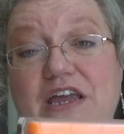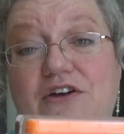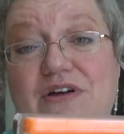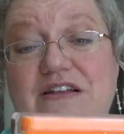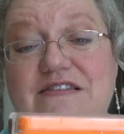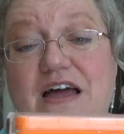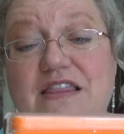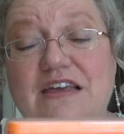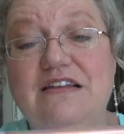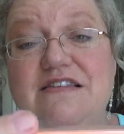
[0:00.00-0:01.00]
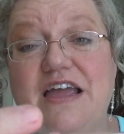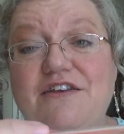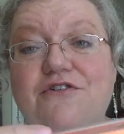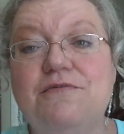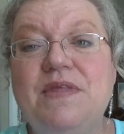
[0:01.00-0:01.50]
here inside the
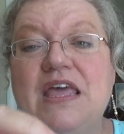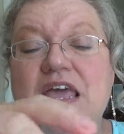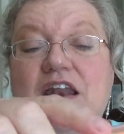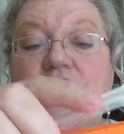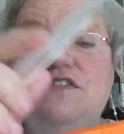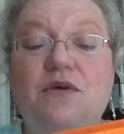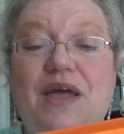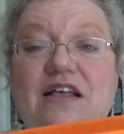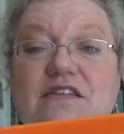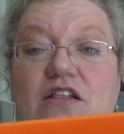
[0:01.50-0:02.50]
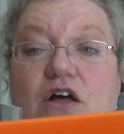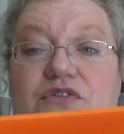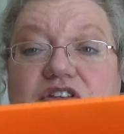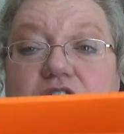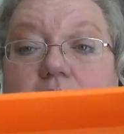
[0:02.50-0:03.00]
container. It also has along
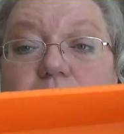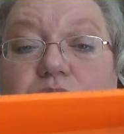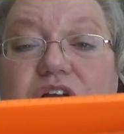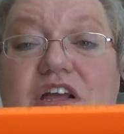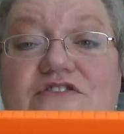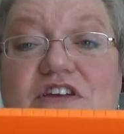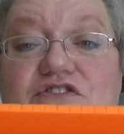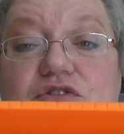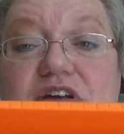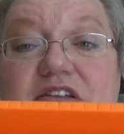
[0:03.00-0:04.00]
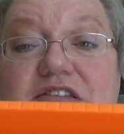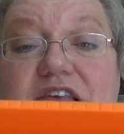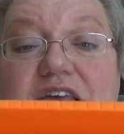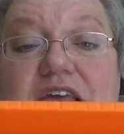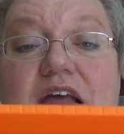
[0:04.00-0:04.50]
the top ridge, as you can
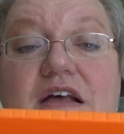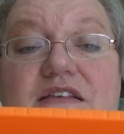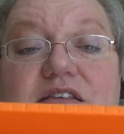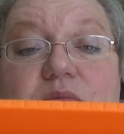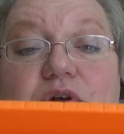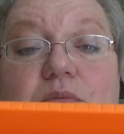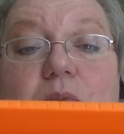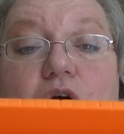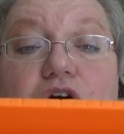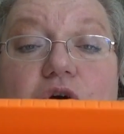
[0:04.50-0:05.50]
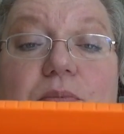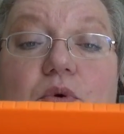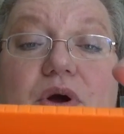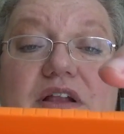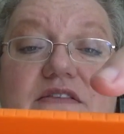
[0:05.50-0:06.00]
see, some little marker
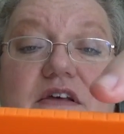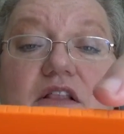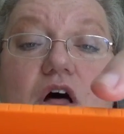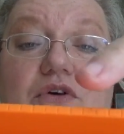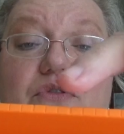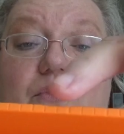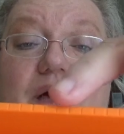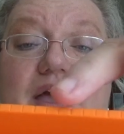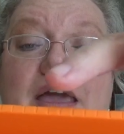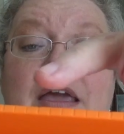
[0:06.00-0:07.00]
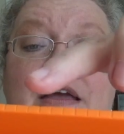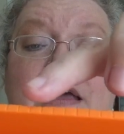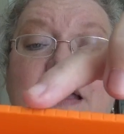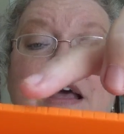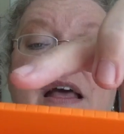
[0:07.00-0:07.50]
points along the way.
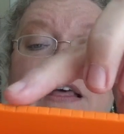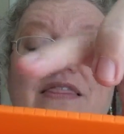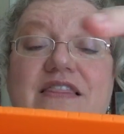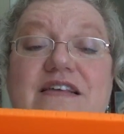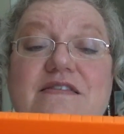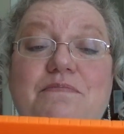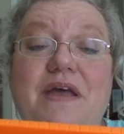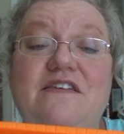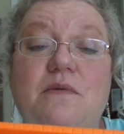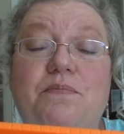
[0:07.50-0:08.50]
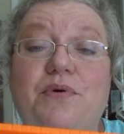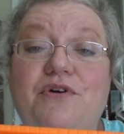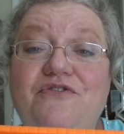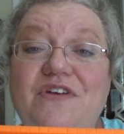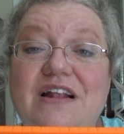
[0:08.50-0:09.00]
This makes
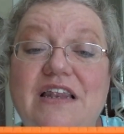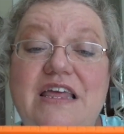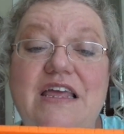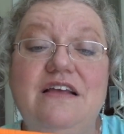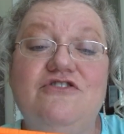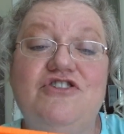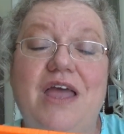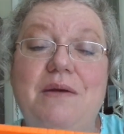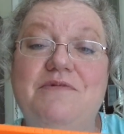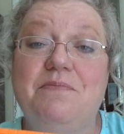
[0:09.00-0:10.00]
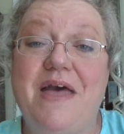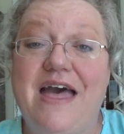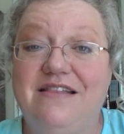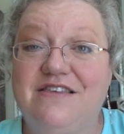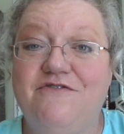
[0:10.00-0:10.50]
perfectly shaped
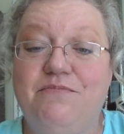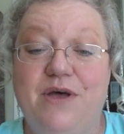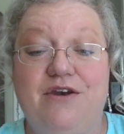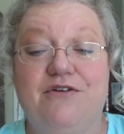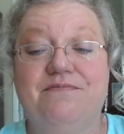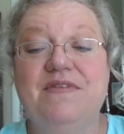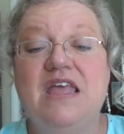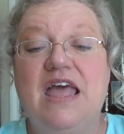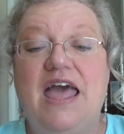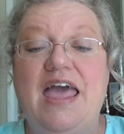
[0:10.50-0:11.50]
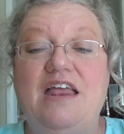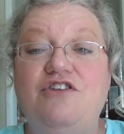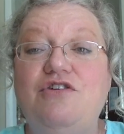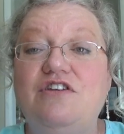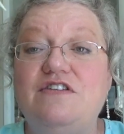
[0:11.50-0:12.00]
pats of butter, and
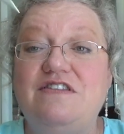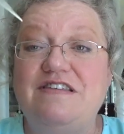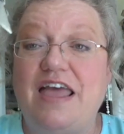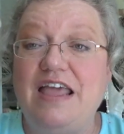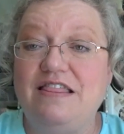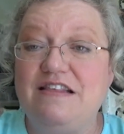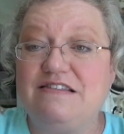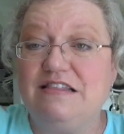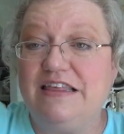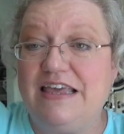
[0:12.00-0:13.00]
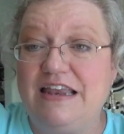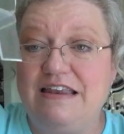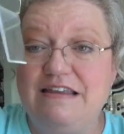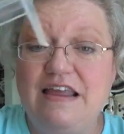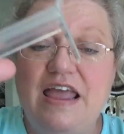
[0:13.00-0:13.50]
you can just take this lid
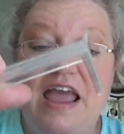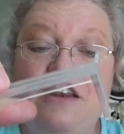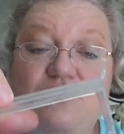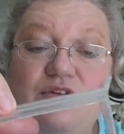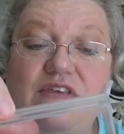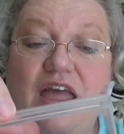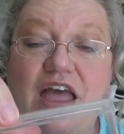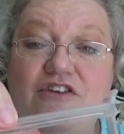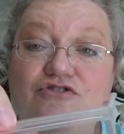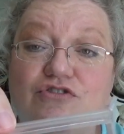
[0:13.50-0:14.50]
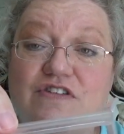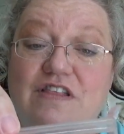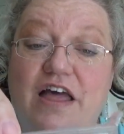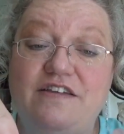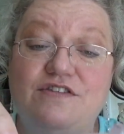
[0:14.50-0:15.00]
and use it as your
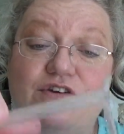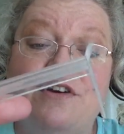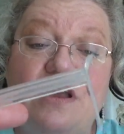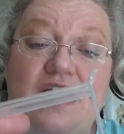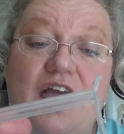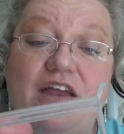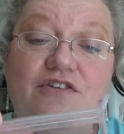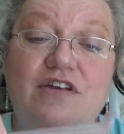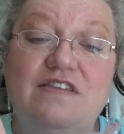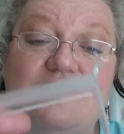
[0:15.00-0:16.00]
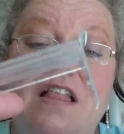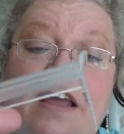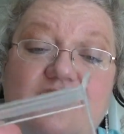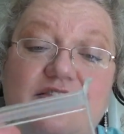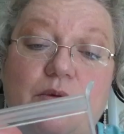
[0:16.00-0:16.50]
slicer, and you can
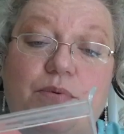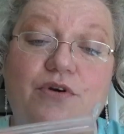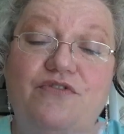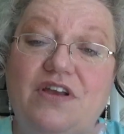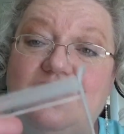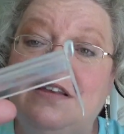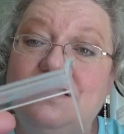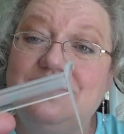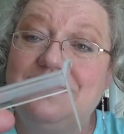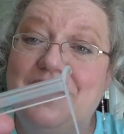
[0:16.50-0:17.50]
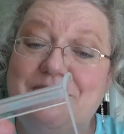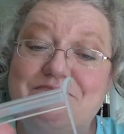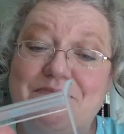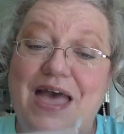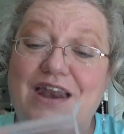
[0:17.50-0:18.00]
slice the perfect
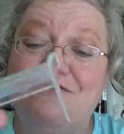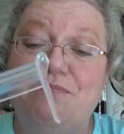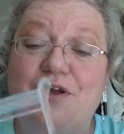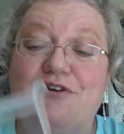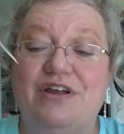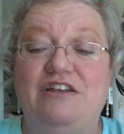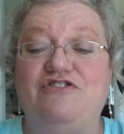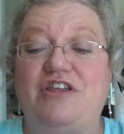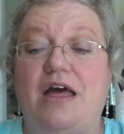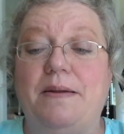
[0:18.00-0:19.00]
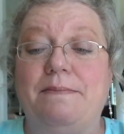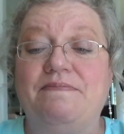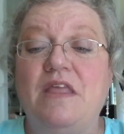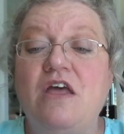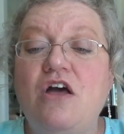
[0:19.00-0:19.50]
pat of butter each time.
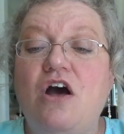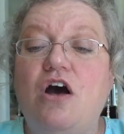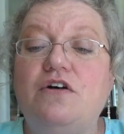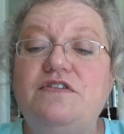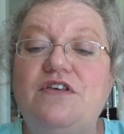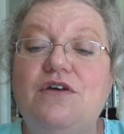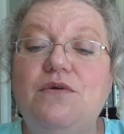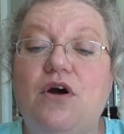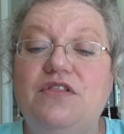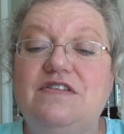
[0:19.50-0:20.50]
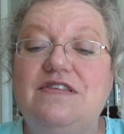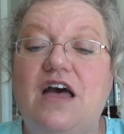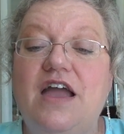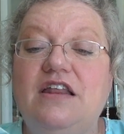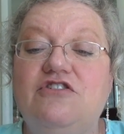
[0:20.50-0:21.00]
Also on the
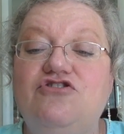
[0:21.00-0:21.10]
side it